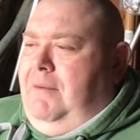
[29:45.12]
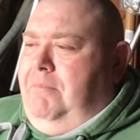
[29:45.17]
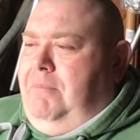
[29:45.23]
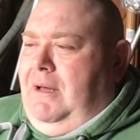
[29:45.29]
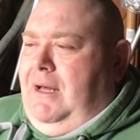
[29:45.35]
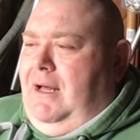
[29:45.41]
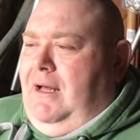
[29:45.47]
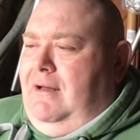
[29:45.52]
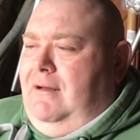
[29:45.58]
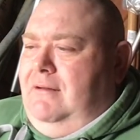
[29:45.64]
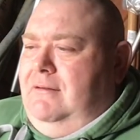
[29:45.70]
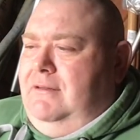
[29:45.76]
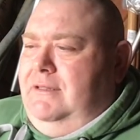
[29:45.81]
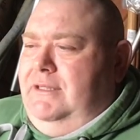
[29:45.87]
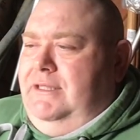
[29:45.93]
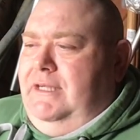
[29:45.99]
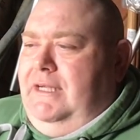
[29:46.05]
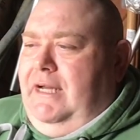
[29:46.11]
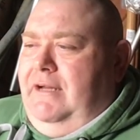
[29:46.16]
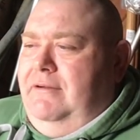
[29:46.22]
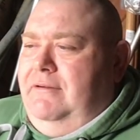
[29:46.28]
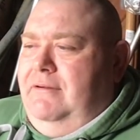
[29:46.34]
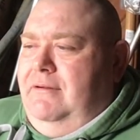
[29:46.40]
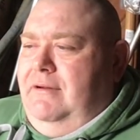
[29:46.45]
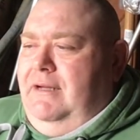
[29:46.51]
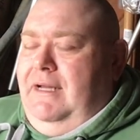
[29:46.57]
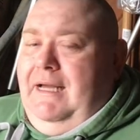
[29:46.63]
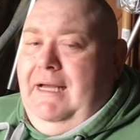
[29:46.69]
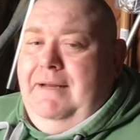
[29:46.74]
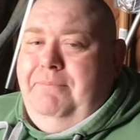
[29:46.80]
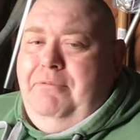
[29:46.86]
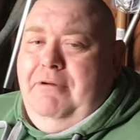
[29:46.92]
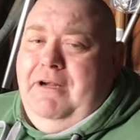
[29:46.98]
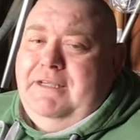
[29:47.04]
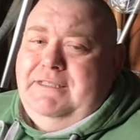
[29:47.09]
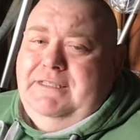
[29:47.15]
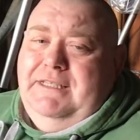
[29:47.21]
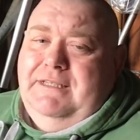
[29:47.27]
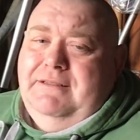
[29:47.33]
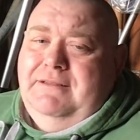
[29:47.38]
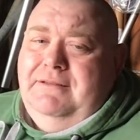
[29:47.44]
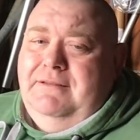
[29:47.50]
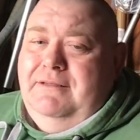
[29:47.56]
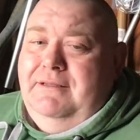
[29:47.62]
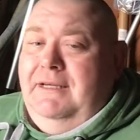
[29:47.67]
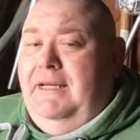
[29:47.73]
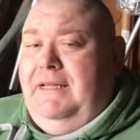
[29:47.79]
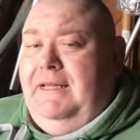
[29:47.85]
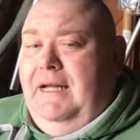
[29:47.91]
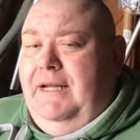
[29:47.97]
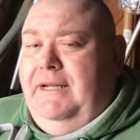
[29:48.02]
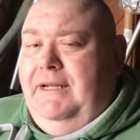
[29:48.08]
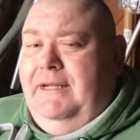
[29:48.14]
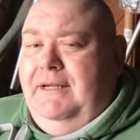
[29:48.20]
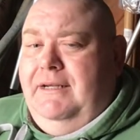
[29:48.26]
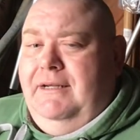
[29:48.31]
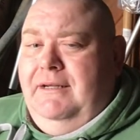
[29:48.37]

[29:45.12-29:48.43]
but you know, he had Brexit, he done it,